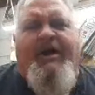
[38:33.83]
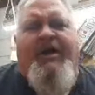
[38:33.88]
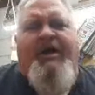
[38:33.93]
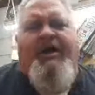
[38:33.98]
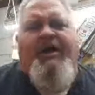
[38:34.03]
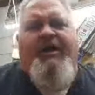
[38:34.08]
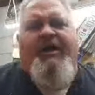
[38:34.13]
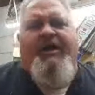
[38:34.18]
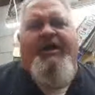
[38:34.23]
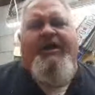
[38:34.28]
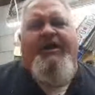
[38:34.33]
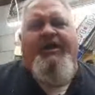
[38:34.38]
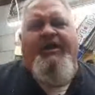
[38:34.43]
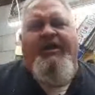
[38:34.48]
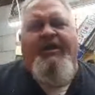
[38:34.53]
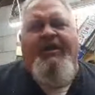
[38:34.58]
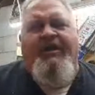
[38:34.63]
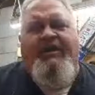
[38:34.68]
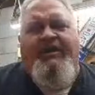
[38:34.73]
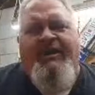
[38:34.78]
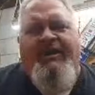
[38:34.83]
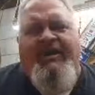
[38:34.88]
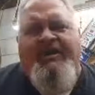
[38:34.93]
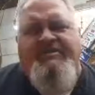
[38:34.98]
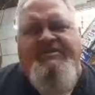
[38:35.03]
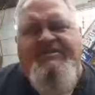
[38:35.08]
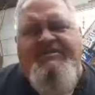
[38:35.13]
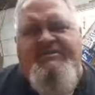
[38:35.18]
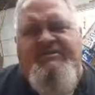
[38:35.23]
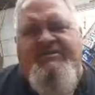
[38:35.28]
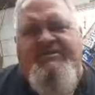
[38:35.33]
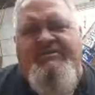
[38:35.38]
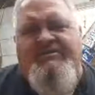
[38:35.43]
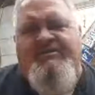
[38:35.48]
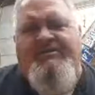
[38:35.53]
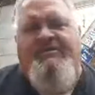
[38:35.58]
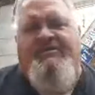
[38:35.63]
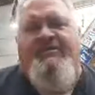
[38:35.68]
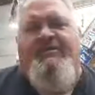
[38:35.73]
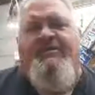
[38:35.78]

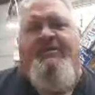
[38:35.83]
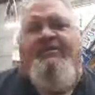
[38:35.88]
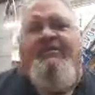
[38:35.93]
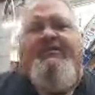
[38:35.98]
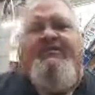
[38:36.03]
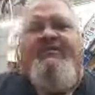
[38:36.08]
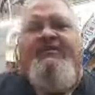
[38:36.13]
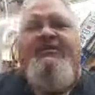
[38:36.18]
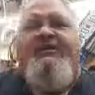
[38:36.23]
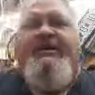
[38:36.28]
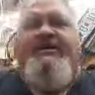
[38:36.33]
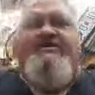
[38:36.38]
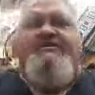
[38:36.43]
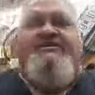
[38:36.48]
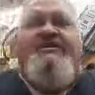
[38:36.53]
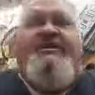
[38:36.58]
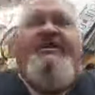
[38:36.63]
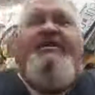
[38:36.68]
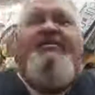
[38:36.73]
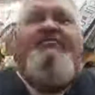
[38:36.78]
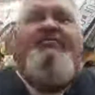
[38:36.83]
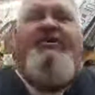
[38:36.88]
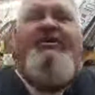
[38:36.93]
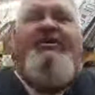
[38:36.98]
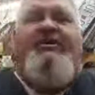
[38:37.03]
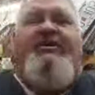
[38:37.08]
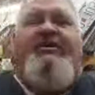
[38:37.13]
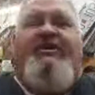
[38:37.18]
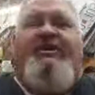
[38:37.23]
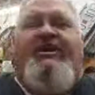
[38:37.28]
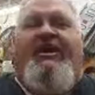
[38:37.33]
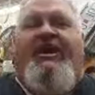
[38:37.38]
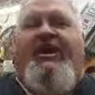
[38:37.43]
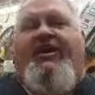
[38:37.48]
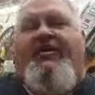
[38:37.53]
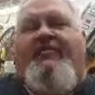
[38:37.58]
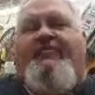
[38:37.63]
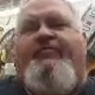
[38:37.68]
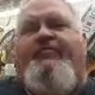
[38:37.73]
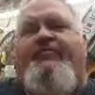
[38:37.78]
Yes, yes, I am getting the
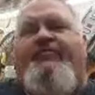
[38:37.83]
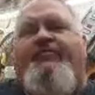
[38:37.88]
cab.